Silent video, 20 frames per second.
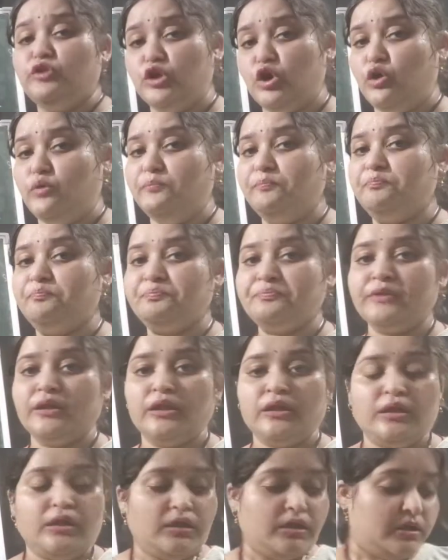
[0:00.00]
law.
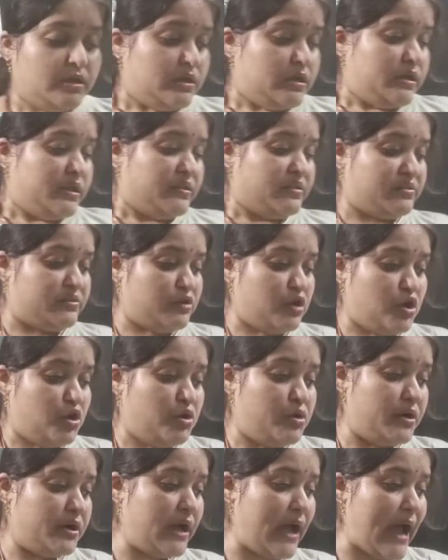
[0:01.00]
So,